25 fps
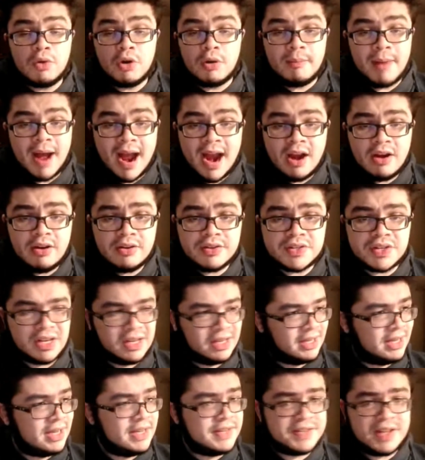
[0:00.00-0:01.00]
Will Myers,
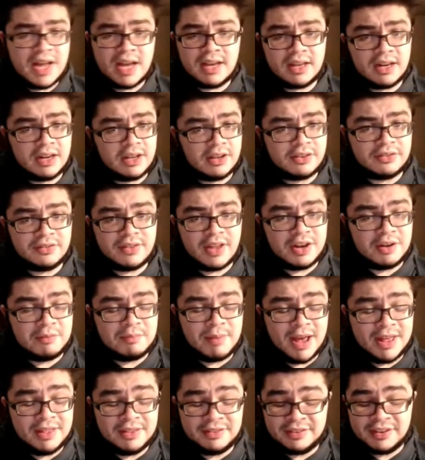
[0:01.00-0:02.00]
he's not getting
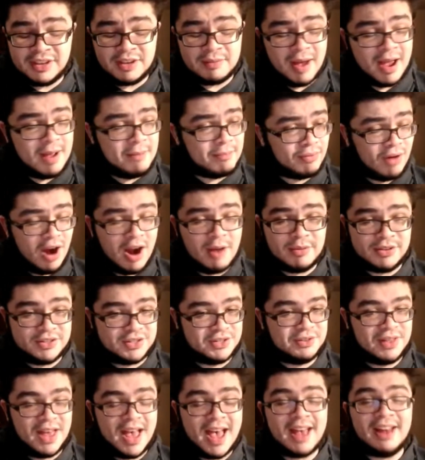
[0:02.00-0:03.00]
extended by the team. I
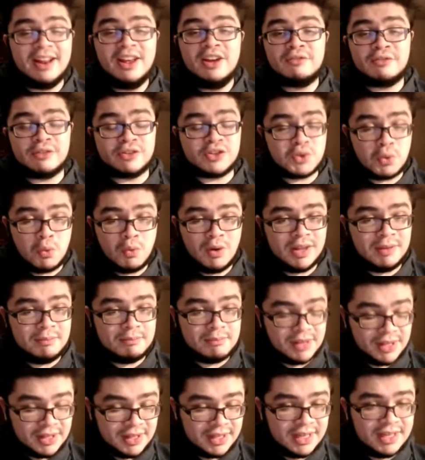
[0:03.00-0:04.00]
promise you that. For
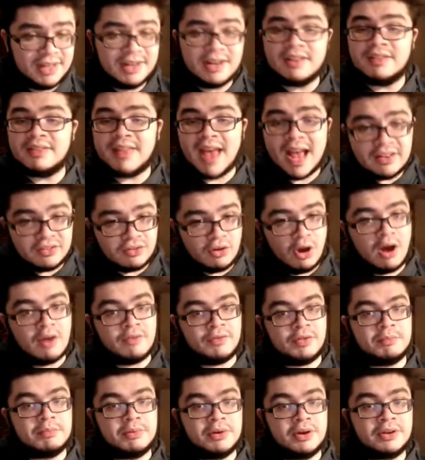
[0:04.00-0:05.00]
$20 million, that's
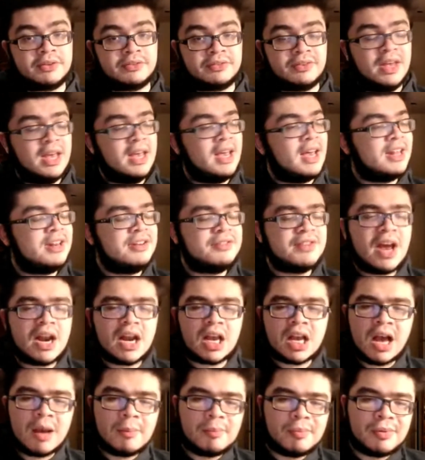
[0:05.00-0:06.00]
off the books. And you've
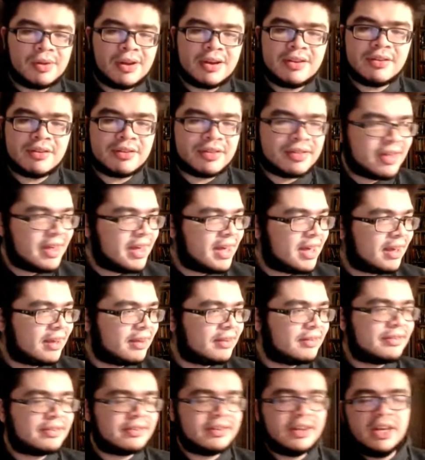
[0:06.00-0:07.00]
got a couple other
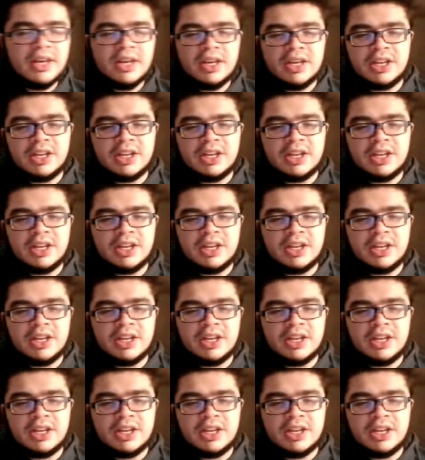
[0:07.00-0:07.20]
things.